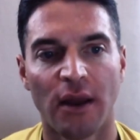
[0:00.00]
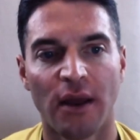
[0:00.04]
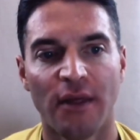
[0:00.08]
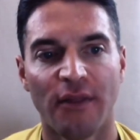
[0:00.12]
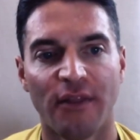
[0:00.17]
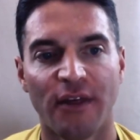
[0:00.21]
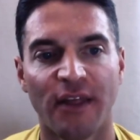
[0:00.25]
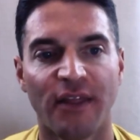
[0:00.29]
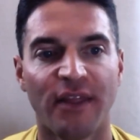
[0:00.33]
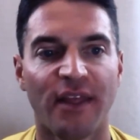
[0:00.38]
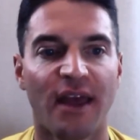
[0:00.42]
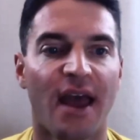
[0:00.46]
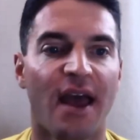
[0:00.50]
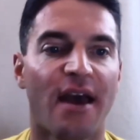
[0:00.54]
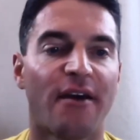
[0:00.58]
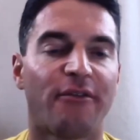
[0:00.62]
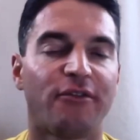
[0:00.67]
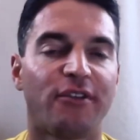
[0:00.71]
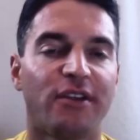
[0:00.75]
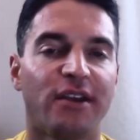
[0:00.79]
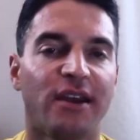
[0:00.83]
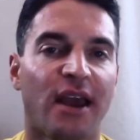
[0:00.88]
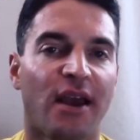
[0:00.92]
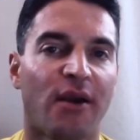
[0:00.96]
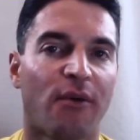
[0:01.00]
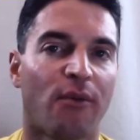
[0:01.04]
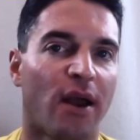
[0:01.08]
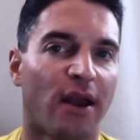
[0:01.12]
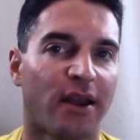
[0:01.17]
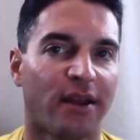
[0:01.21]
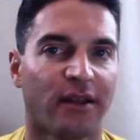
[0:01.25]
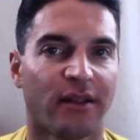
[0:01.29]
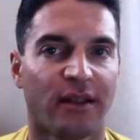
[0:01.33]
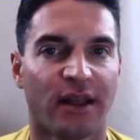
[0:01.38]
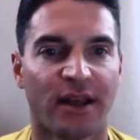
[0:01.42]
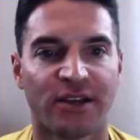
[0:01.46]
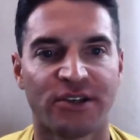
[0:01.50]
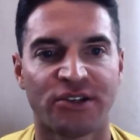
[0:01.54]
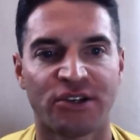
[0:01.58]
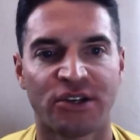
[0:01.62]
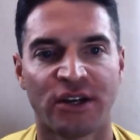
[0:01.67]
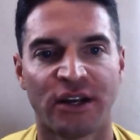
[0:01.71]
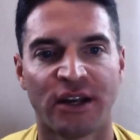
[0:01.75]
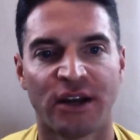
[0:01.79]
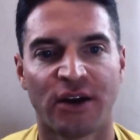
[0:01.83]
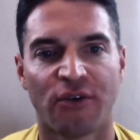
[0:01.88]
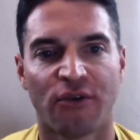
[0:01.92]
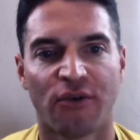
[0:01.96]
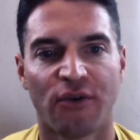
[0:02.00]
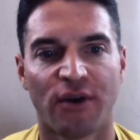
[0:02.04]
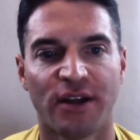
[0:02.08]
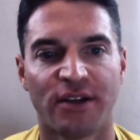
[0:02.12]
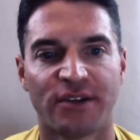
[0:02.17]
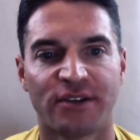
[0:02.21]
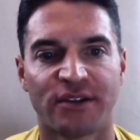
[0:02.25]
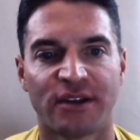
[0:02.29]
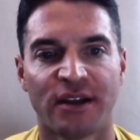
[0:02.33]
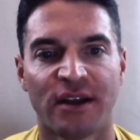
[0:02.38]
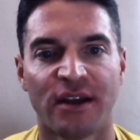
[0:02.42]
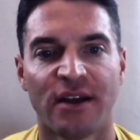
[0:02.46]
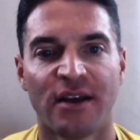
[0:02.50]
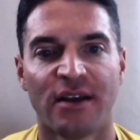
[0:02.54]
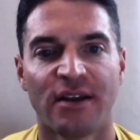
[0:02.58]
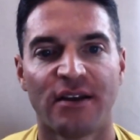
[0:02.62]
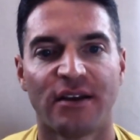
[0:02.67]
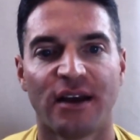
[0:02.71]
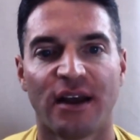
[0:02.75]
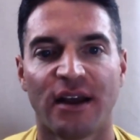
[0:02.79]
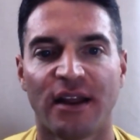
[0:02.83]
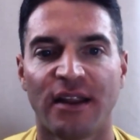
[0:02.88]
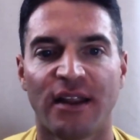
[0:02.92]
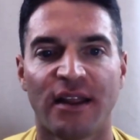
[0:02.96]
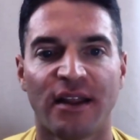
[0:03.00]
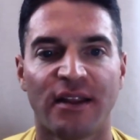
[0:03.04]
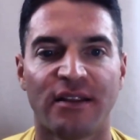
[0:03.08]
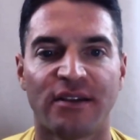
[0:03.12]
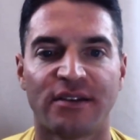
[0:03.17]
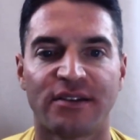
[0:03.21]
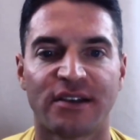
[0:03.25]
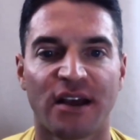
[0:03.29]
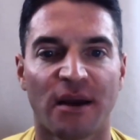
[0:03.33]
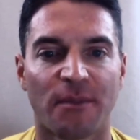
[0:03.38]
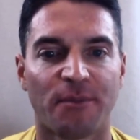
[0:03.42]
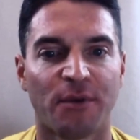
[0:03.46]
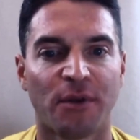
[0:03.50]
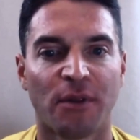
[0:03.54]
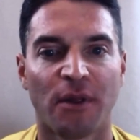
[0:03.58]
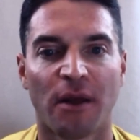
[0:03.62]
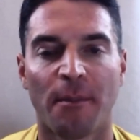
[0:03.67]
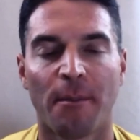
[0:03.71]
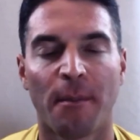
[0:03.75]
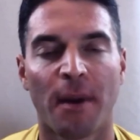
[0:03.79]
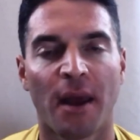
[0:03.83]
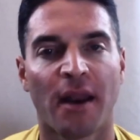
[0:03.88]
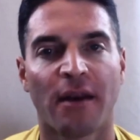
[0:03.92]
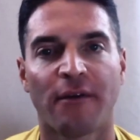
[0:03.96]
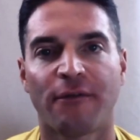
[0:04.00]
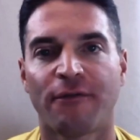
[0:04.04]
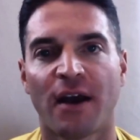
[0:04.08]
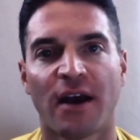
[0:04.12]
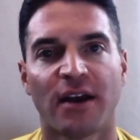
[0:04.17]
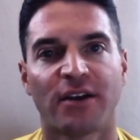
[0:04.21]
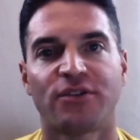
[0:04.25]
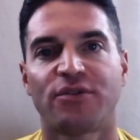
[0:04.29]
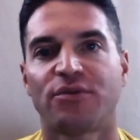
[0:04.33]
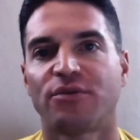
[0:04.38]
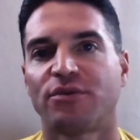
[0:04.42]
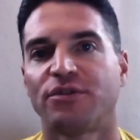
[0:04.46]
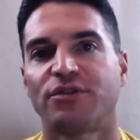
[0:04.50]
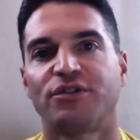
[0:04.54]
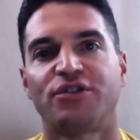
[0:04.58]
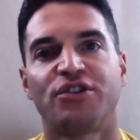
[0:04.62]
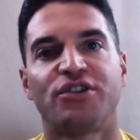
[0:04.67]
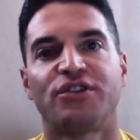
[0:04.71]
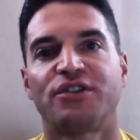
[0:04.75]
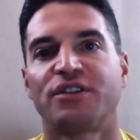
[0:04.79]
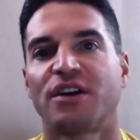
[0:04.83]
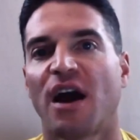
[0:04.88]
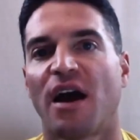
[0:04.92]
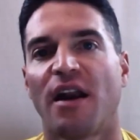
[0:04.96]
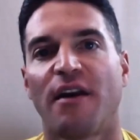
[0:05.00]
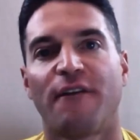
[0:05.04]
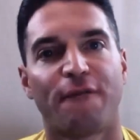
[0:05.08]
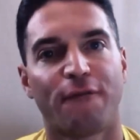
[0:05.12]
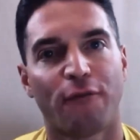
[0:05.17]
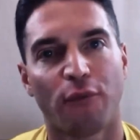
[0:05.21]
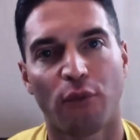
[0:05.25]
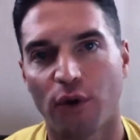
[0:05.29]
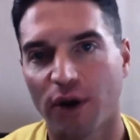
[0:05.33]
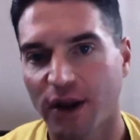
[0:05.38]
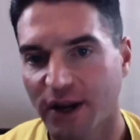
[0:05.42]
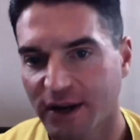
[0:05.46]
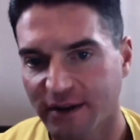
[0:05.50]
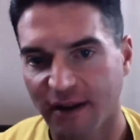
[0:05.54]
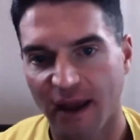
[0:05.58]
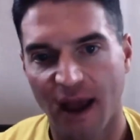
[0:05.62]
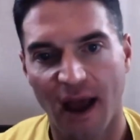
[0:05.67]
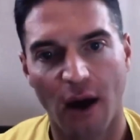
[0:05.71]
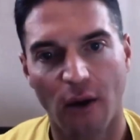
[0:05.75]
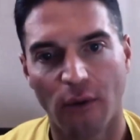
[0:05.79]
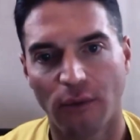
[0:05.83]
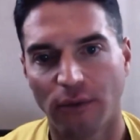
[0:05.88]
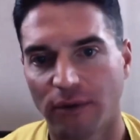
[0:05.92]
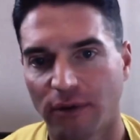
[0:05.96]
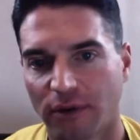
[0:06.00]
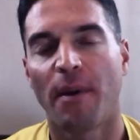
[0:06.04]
Then the FDA regulation increased, and then the supplement manufacturers just kind of freaked out.